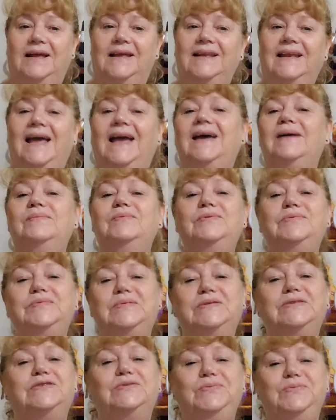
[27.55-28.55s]
And ABBA
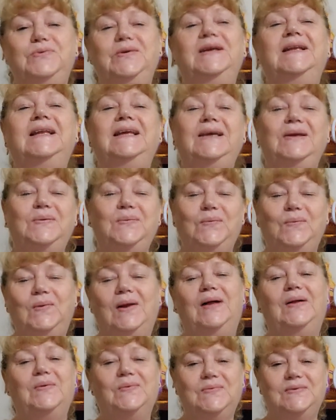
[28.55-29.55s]
was really
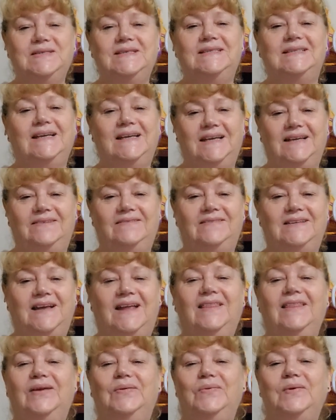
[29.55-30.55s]
well received
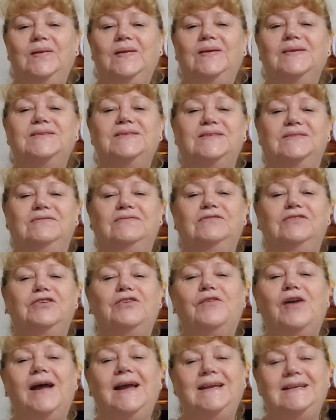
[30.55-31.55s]
and there were lots of
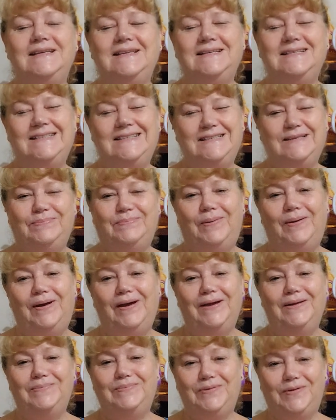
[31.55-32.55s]
great
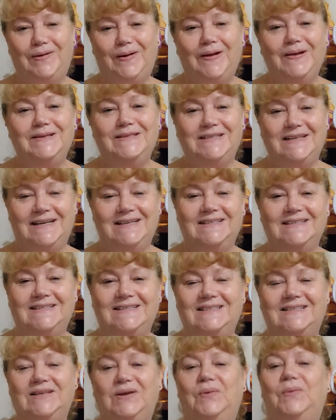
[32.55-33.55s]
inspired projects.
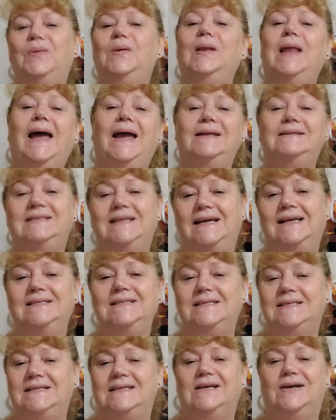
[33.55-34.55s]
So all our
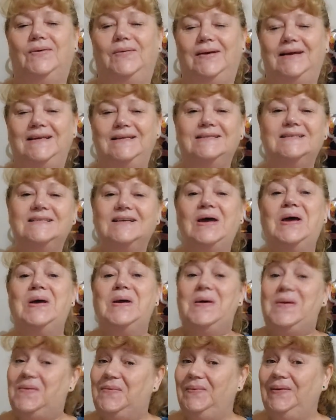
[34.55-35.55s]
dancing queens
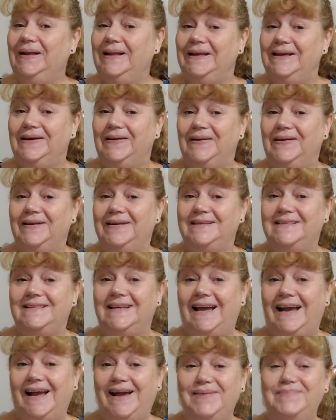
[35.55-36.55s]
really got into
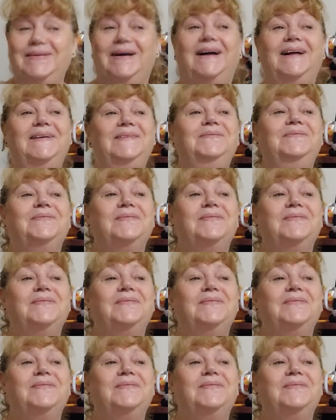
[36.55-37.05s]
ABBA.